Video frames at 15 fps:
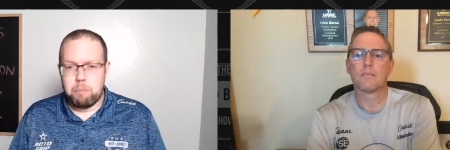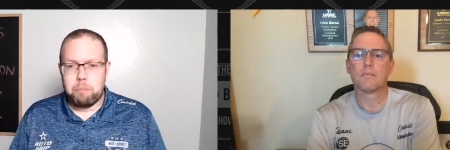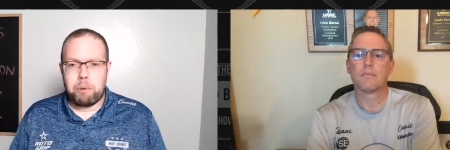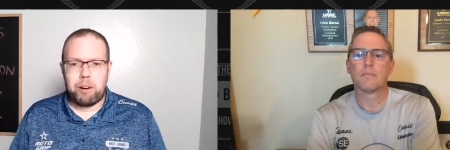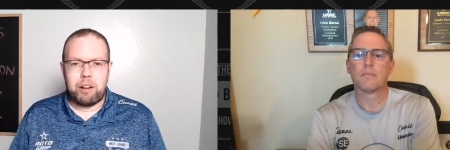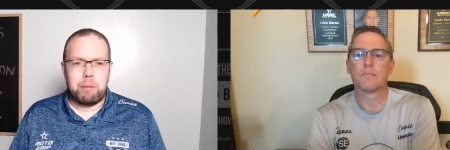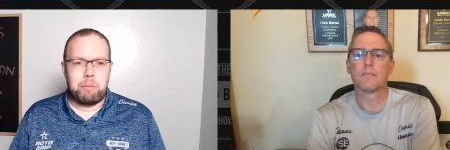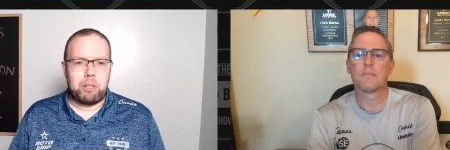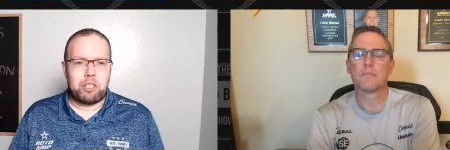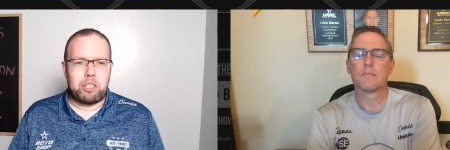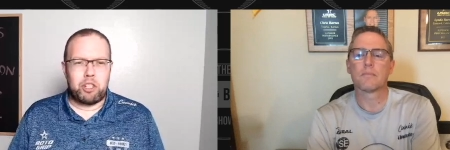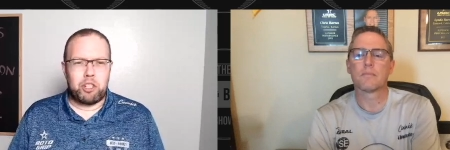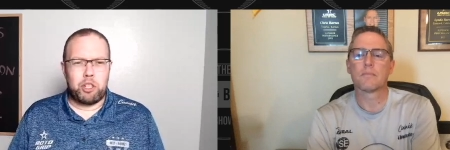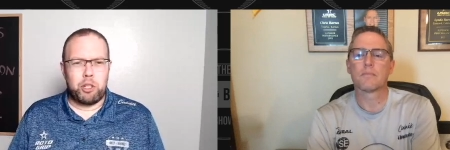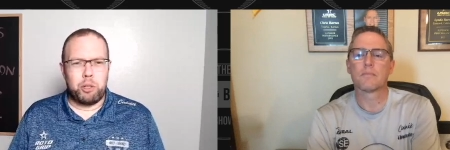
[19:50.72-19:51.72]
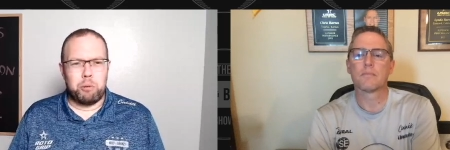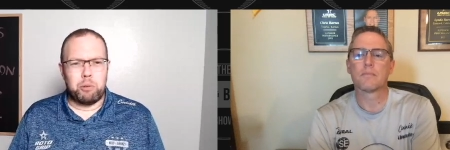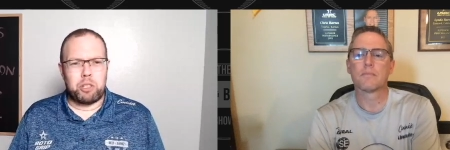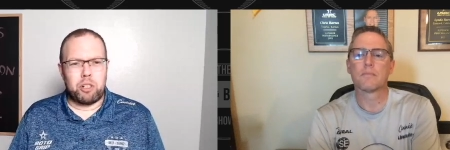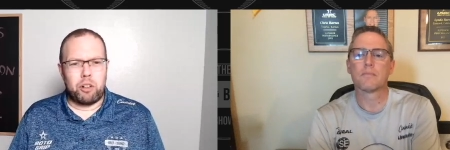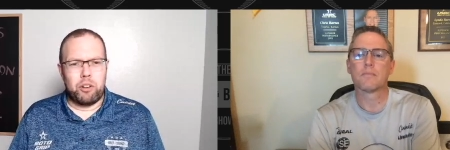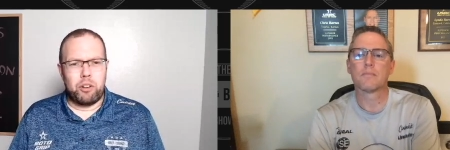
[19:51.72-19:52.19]
Speaker 1: pretty much a
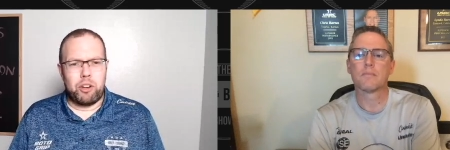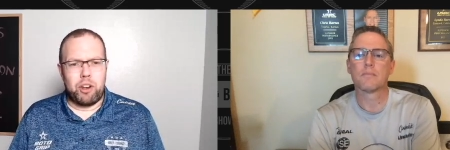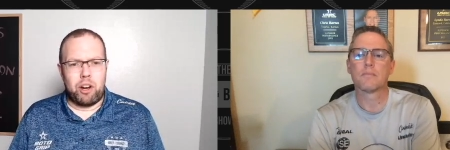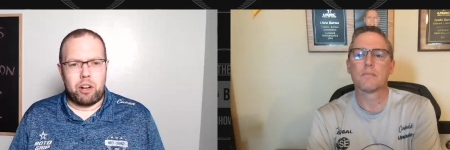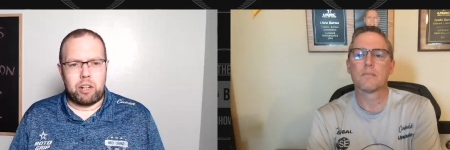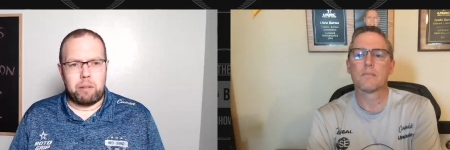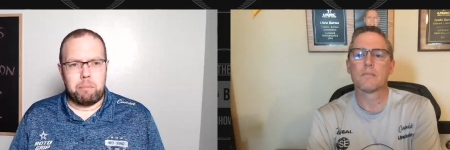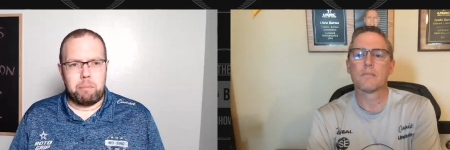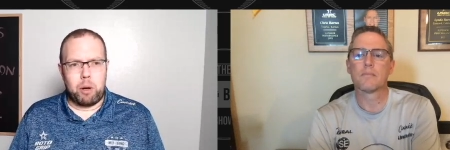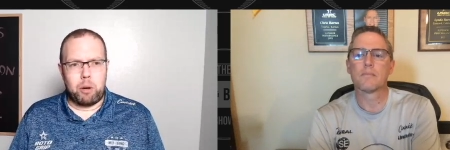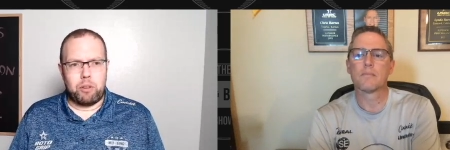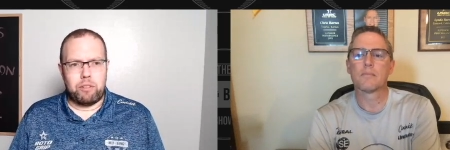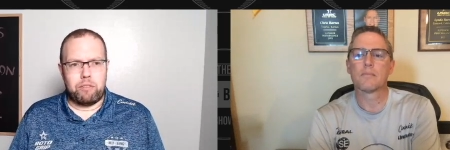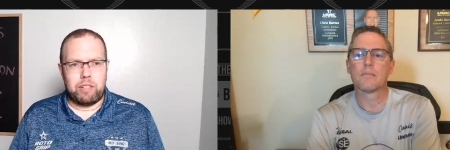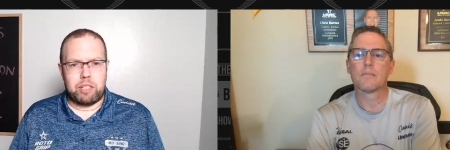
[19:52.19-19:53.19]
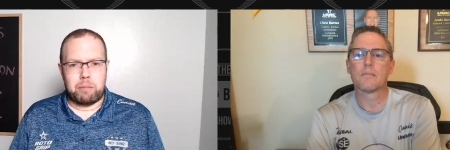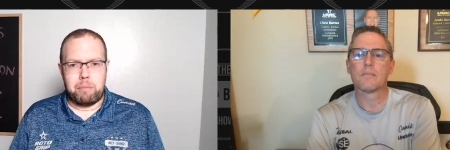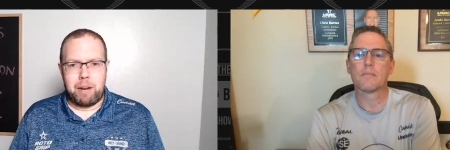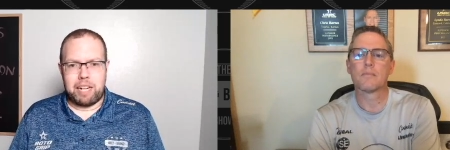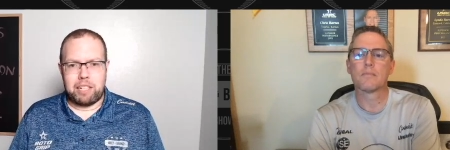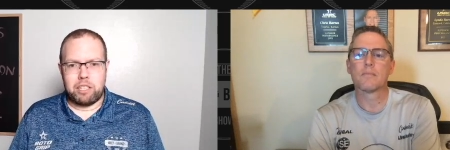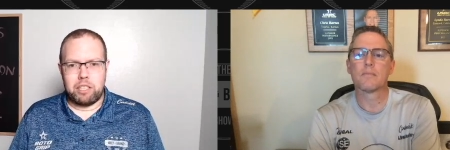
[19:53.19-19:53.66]
huge underdog in both of his
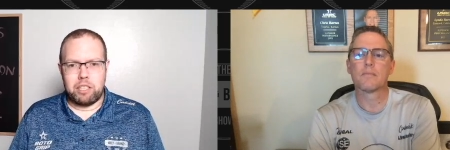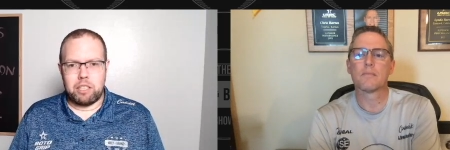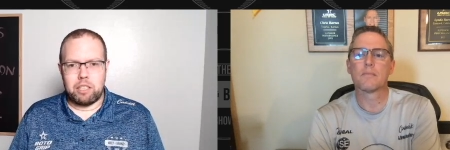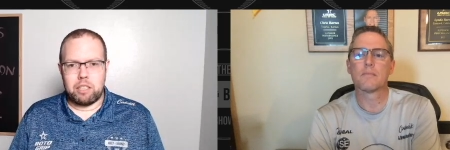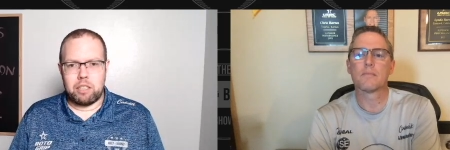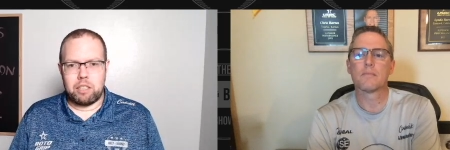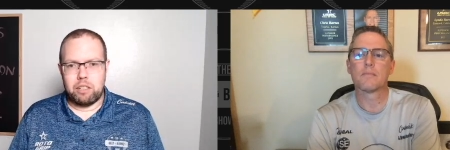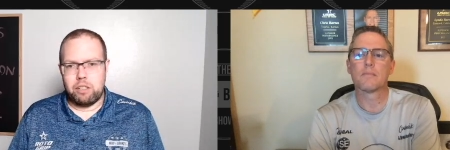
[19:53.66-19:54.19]
matches.